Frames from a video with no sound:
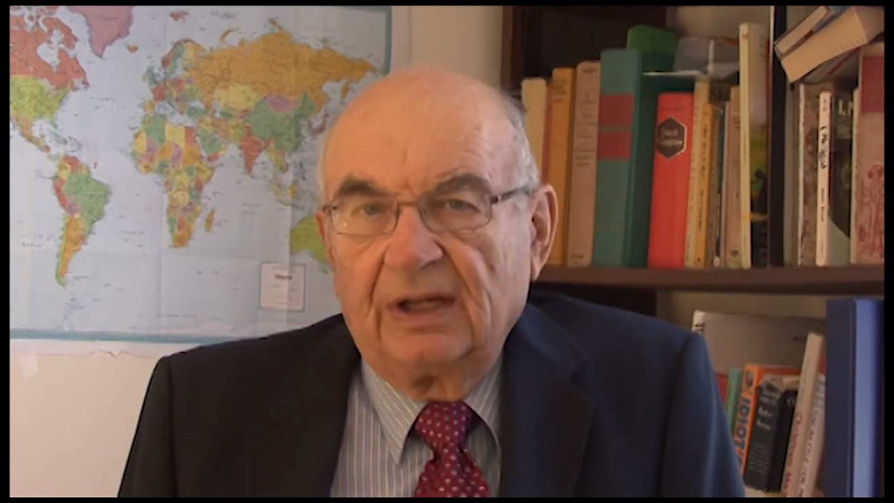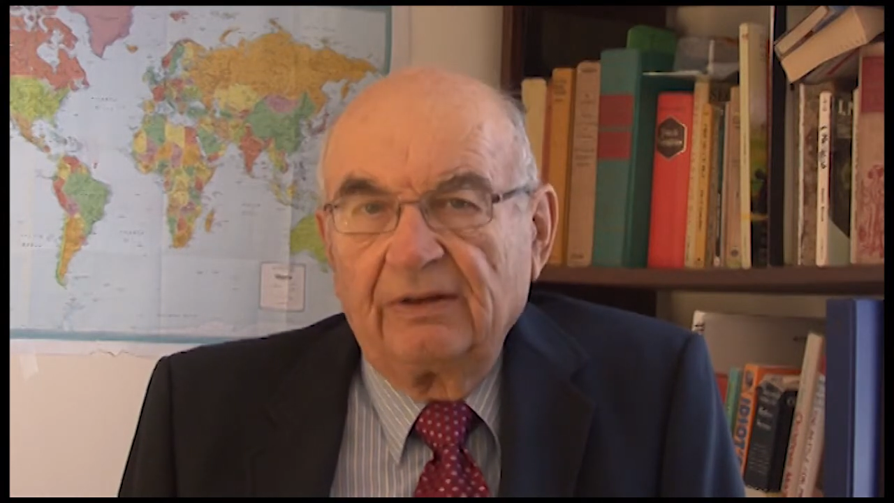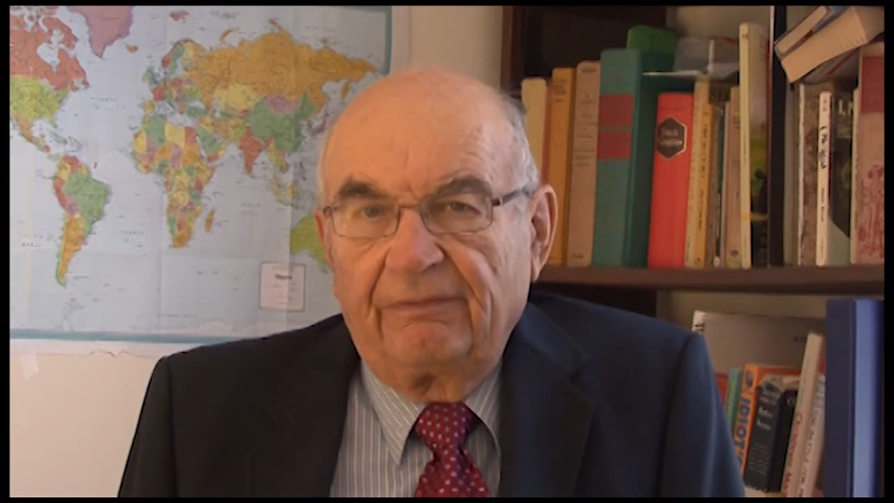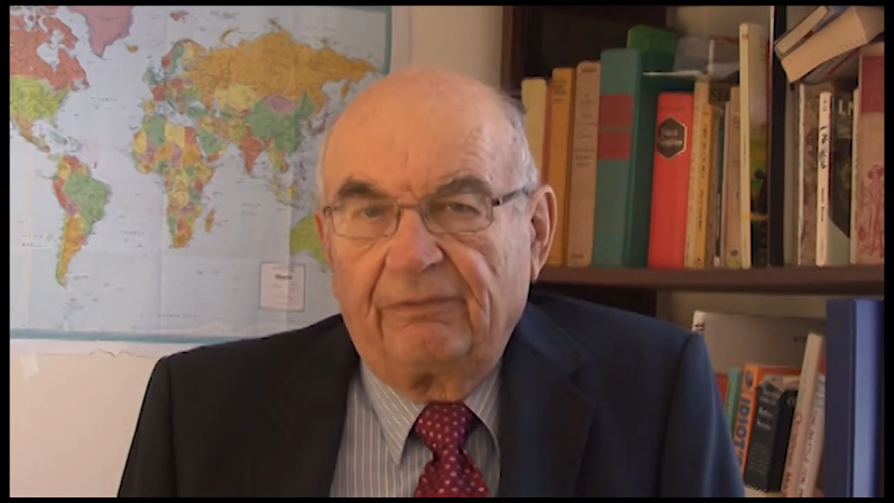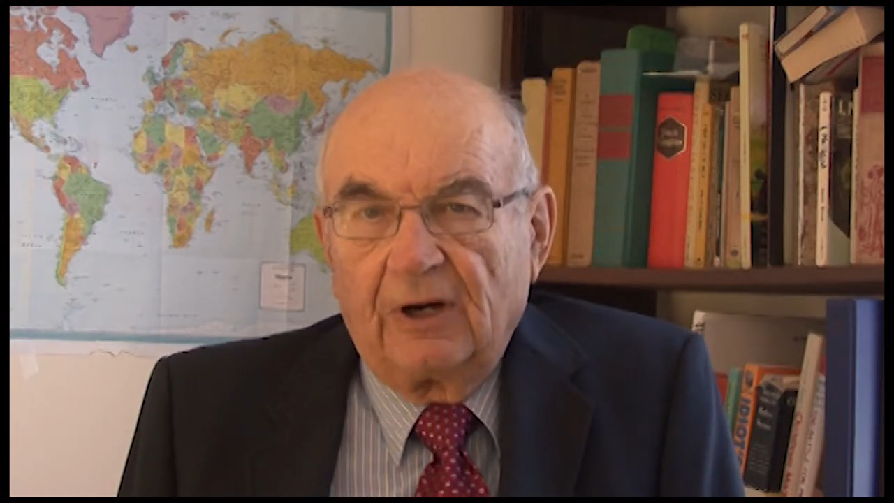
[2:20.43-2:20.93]

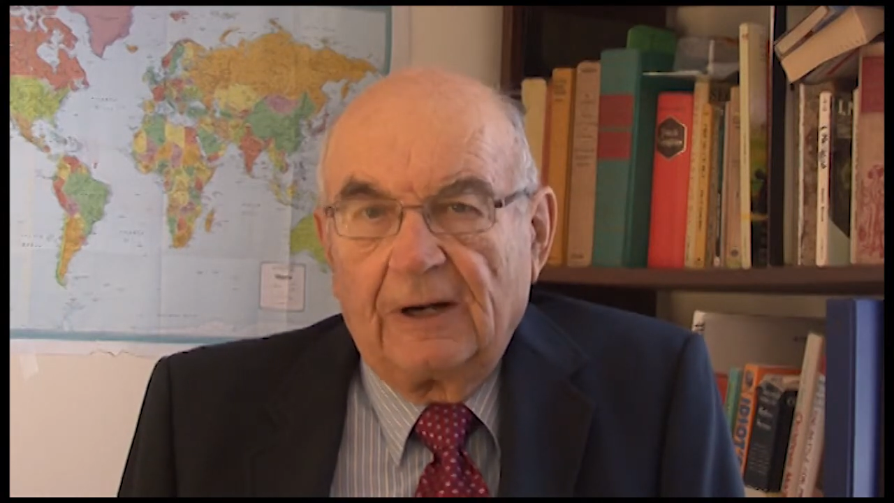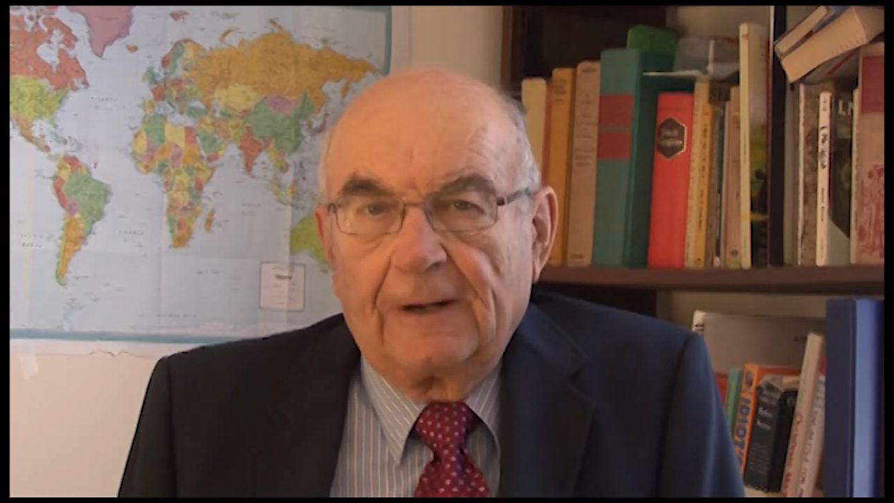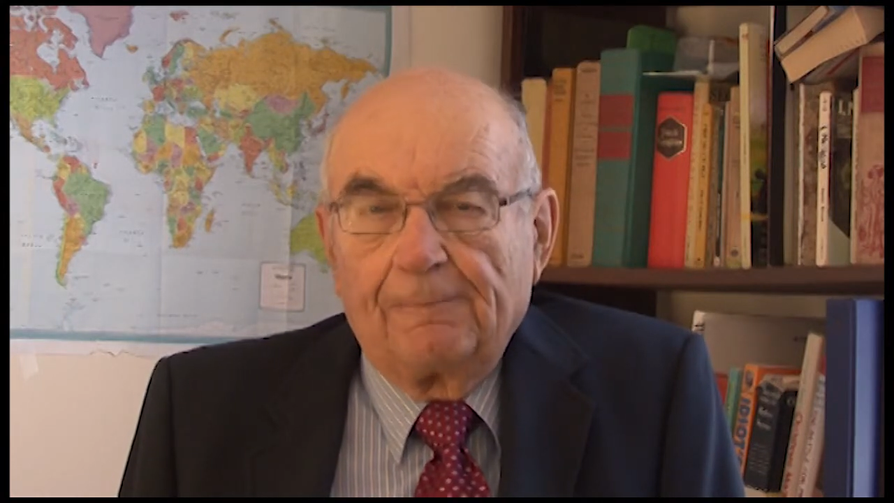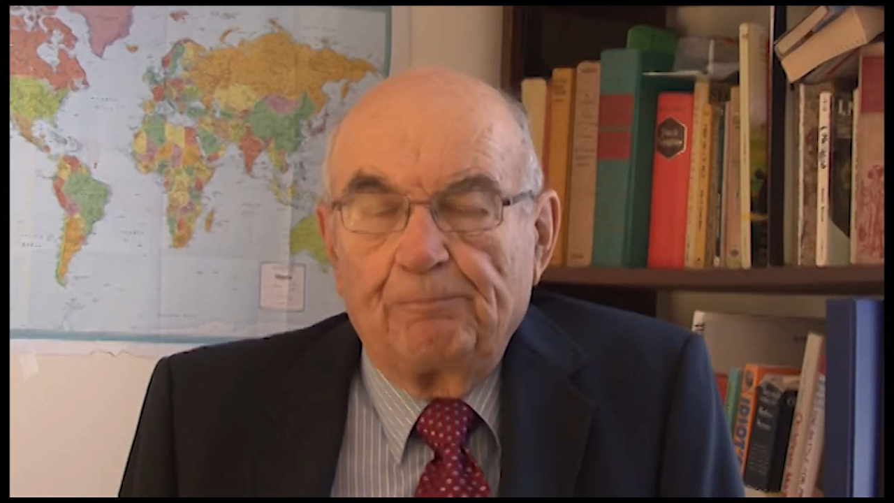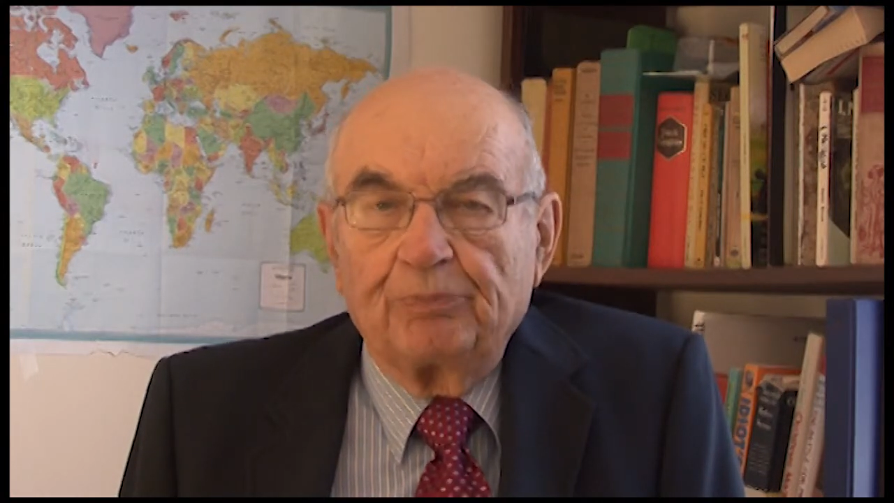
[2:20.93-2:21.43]
on the
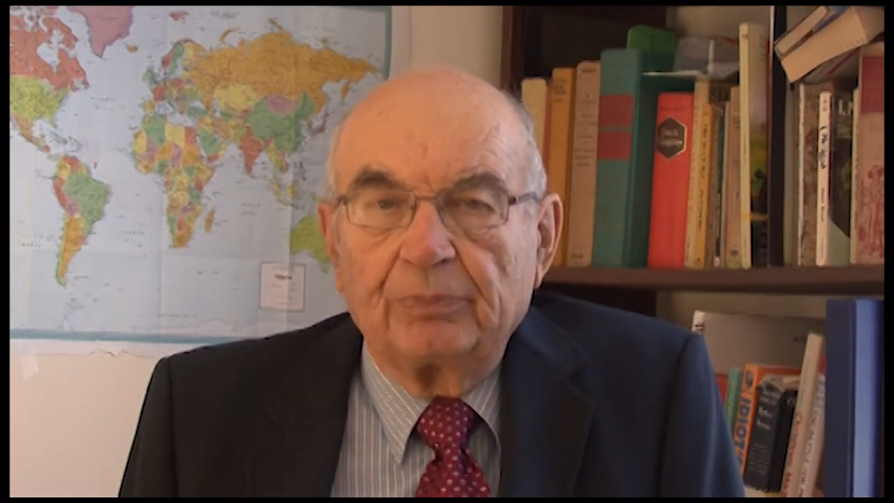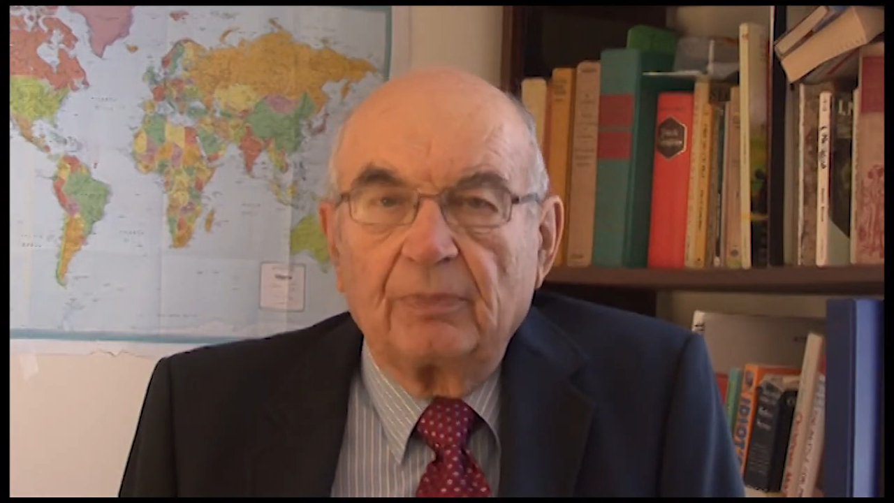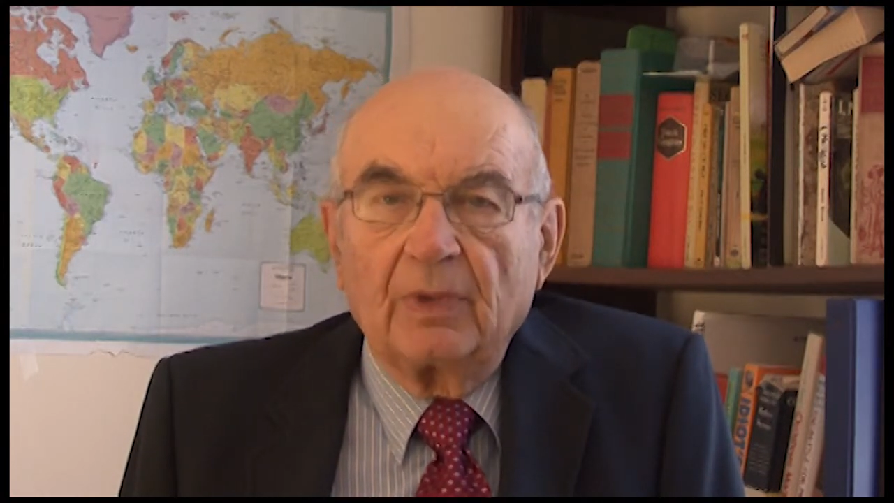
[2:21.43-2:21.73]
farm.